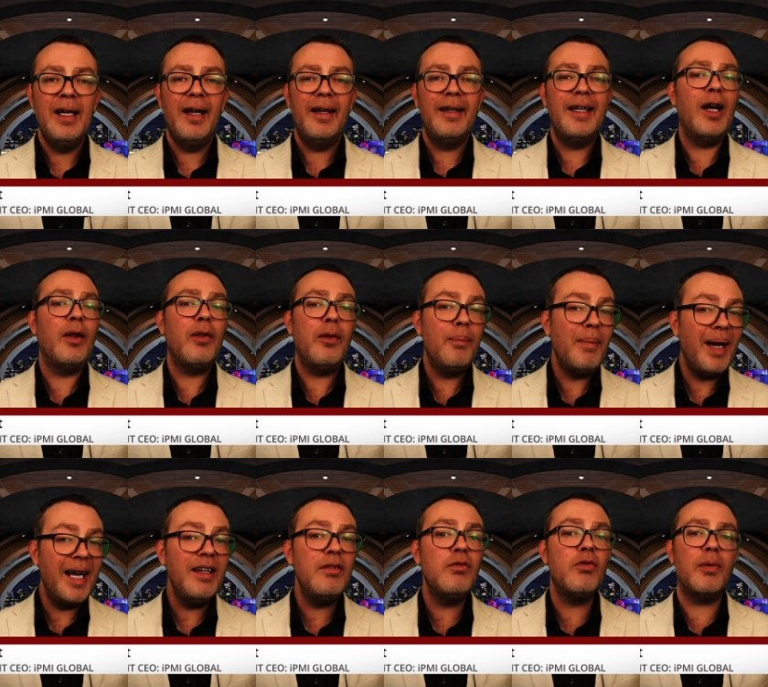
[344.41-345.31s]
Now, the
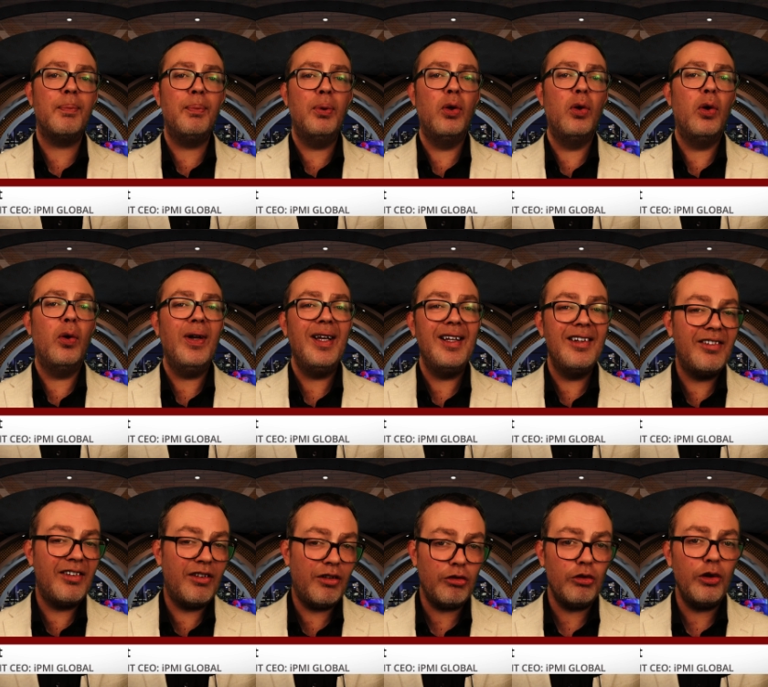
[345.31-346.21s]
main report is
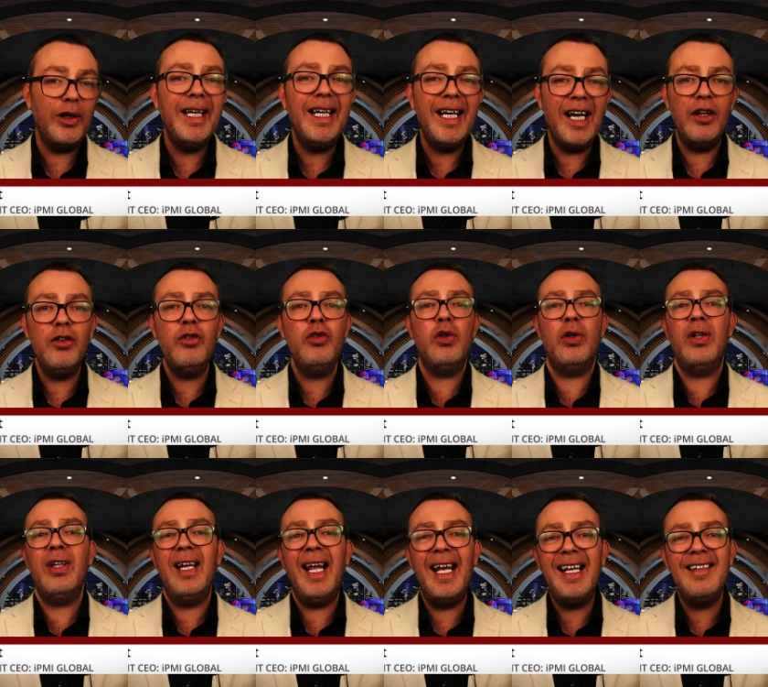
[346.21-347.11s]

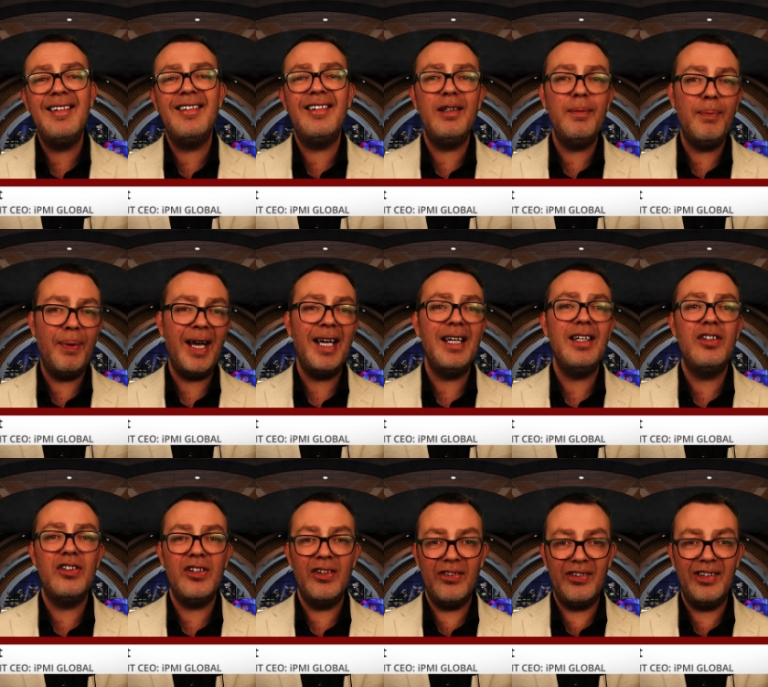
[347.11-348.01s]
380
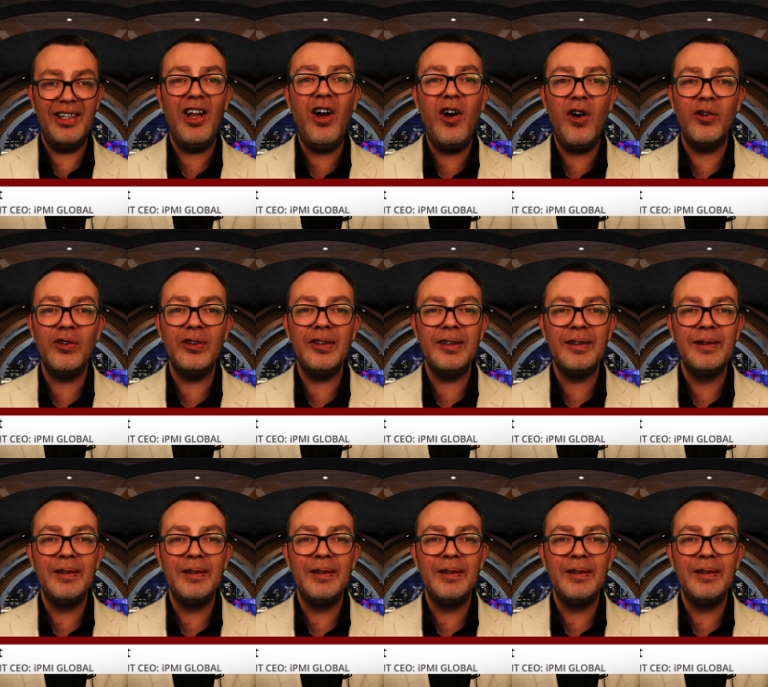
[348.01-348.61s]
pages long.